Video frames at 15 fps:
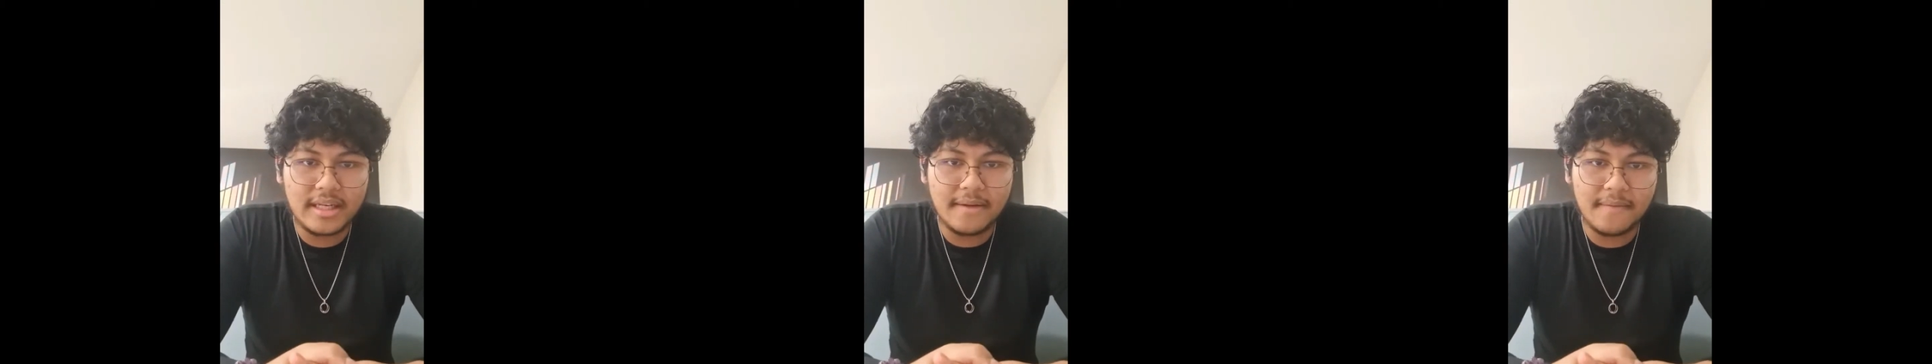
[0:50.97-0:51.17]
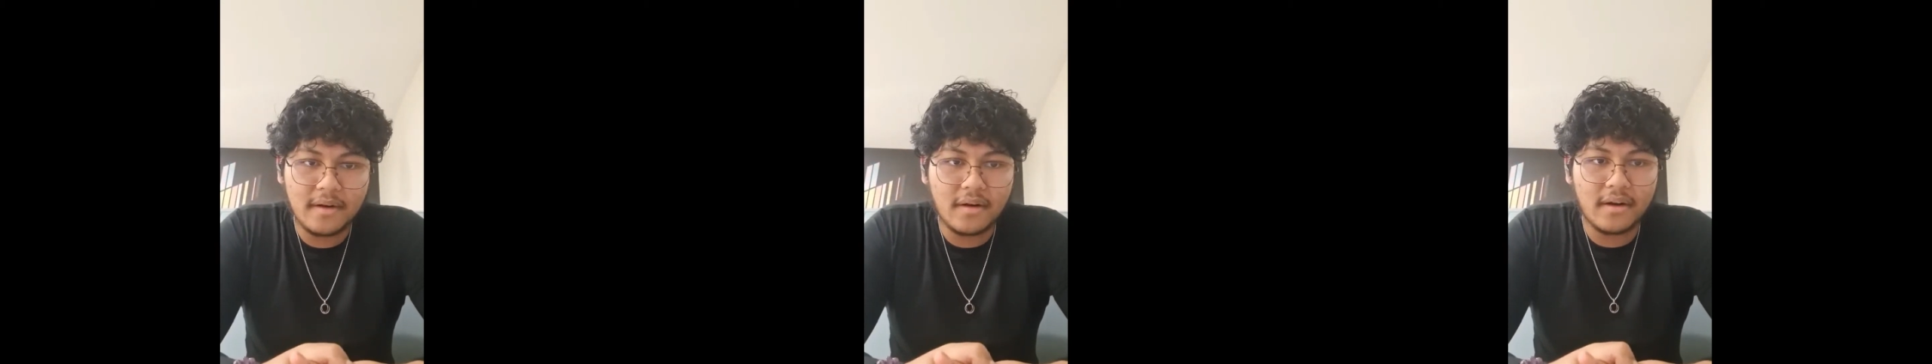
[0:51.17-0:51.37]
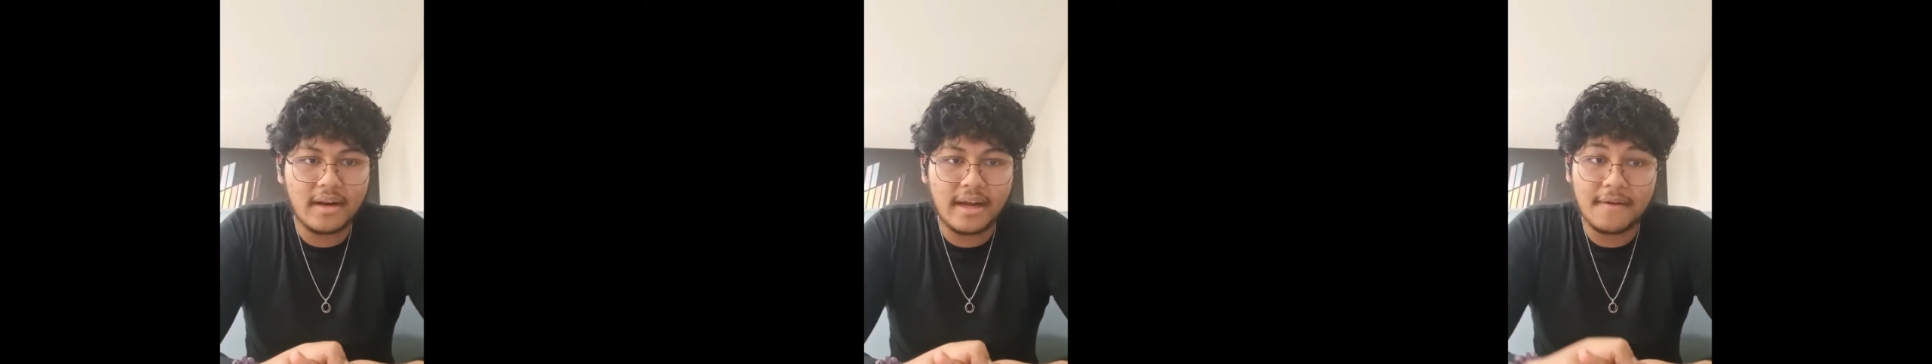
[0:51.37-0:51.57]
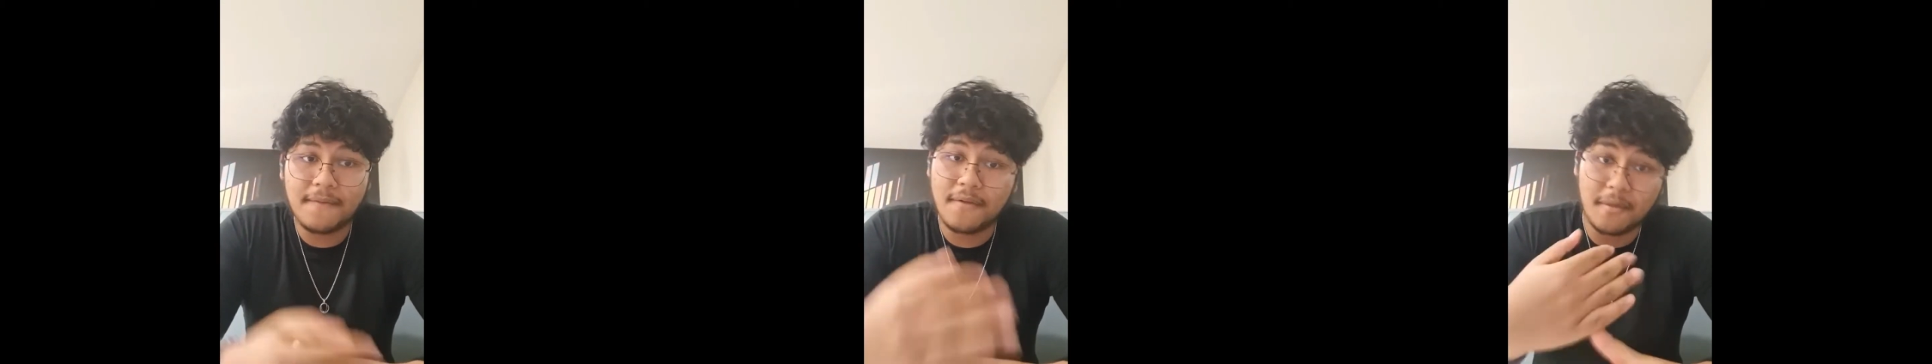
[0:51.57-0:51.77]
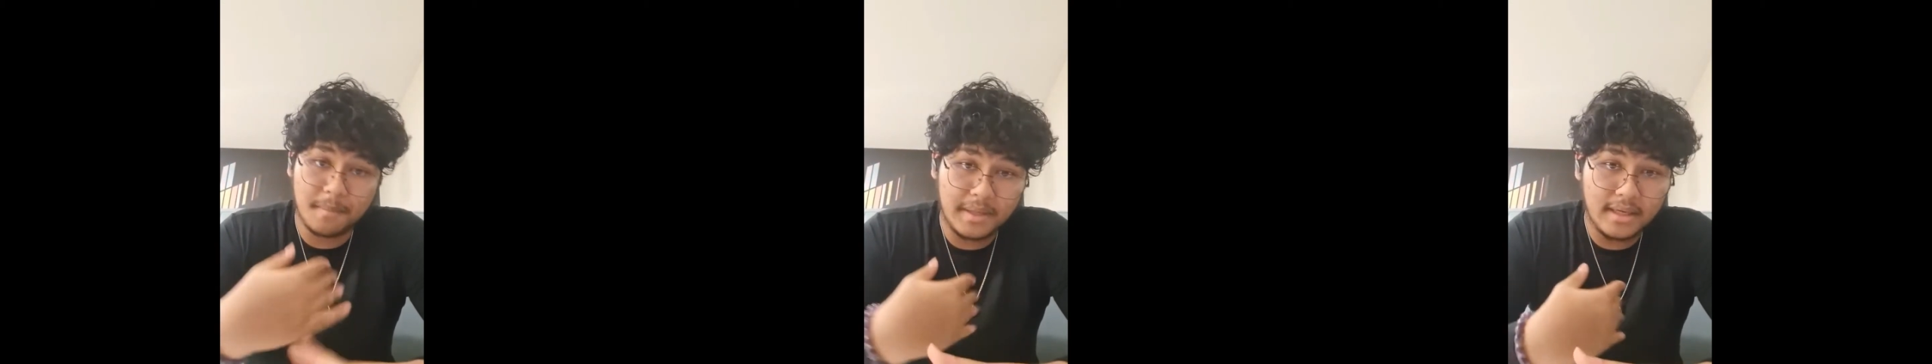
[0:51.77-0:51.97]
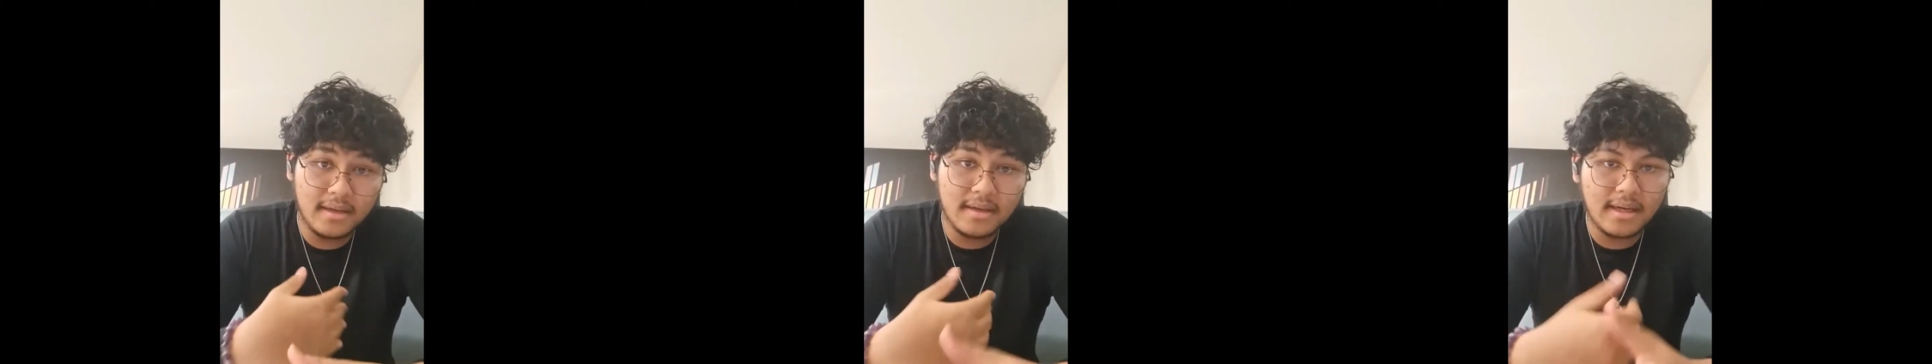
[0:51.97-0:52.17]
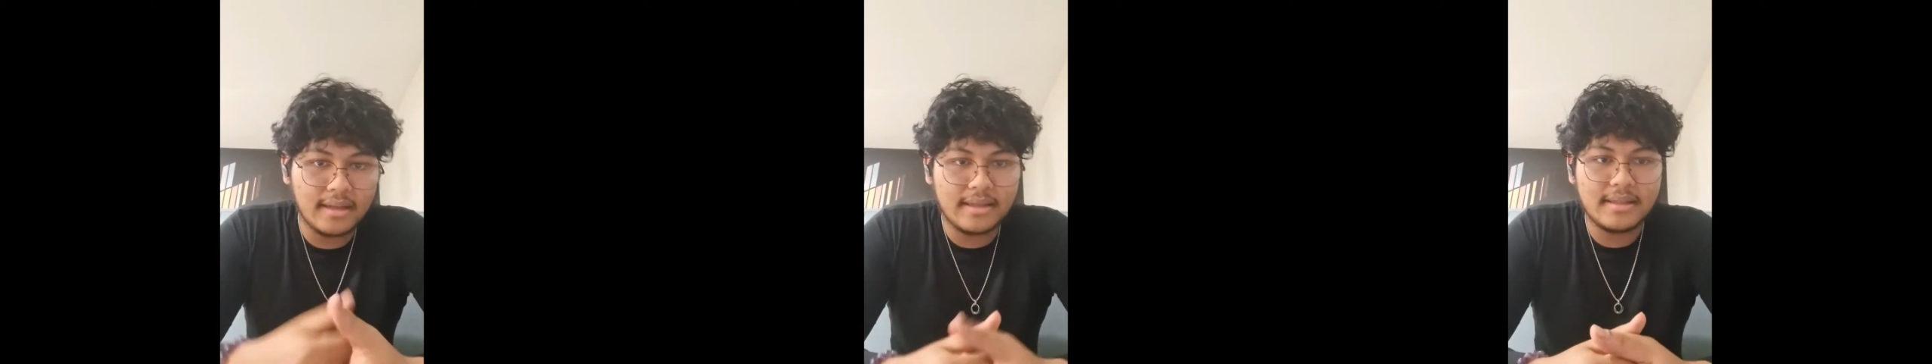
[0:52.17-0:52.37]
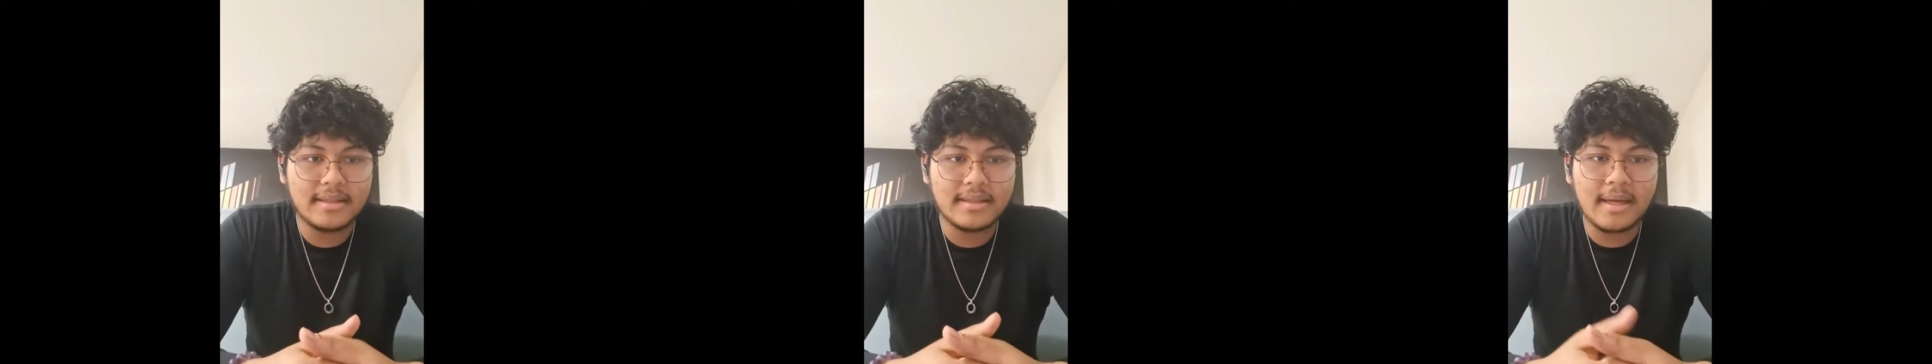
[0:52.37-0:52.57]
given online for me at
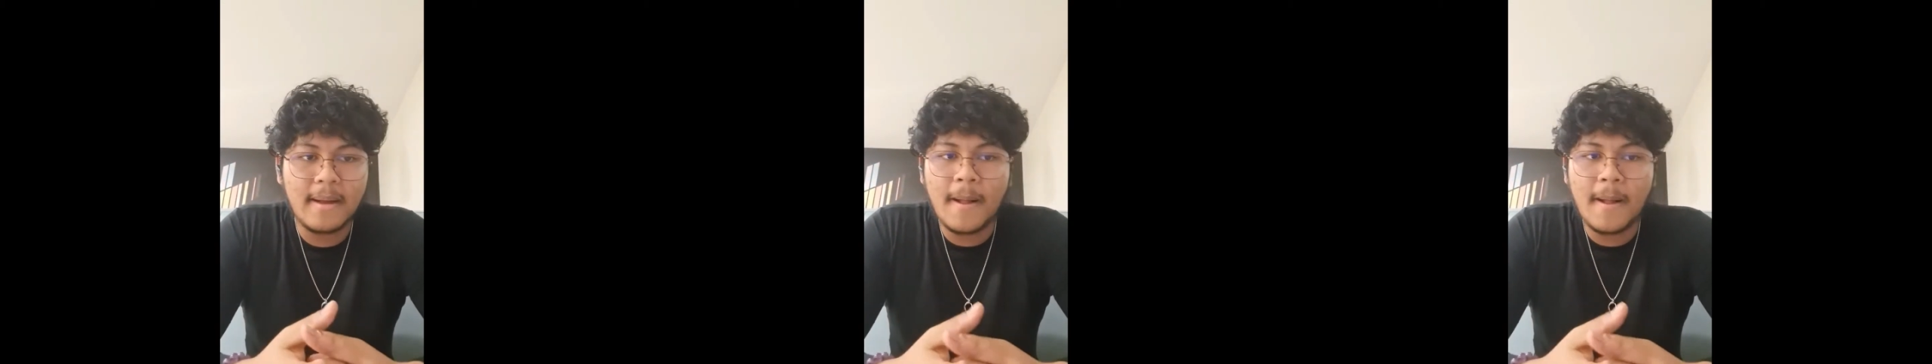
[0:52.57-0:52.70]
least,